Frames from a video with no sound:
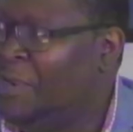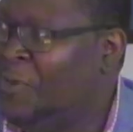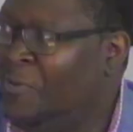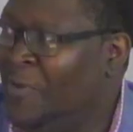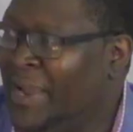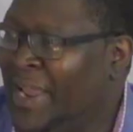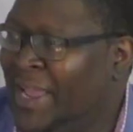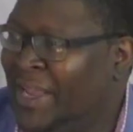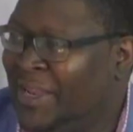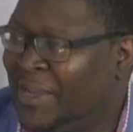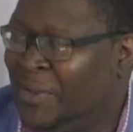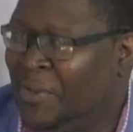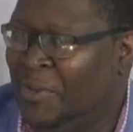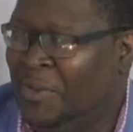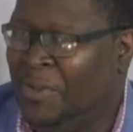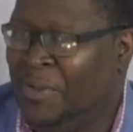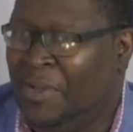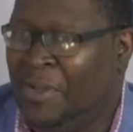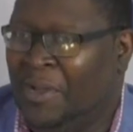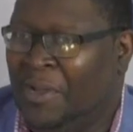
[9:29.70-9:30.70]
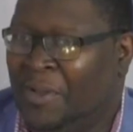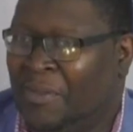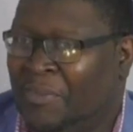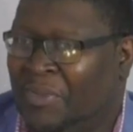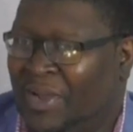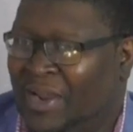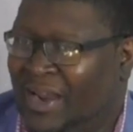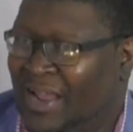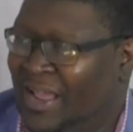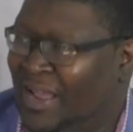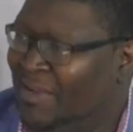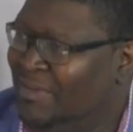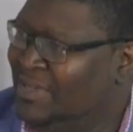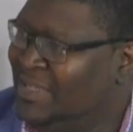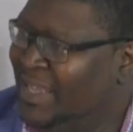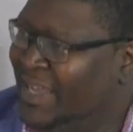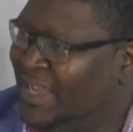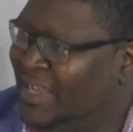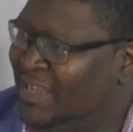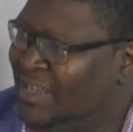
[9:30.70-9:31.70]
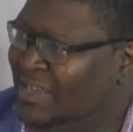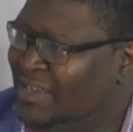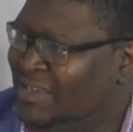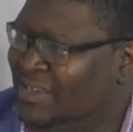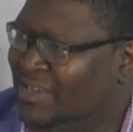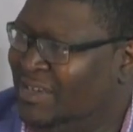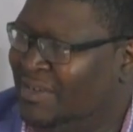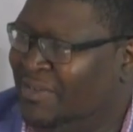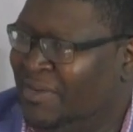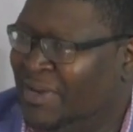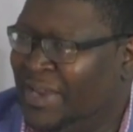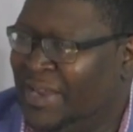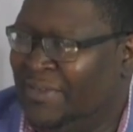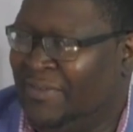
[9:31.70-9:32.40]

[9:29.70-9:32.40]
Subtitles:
win, though. But I was like, good grief.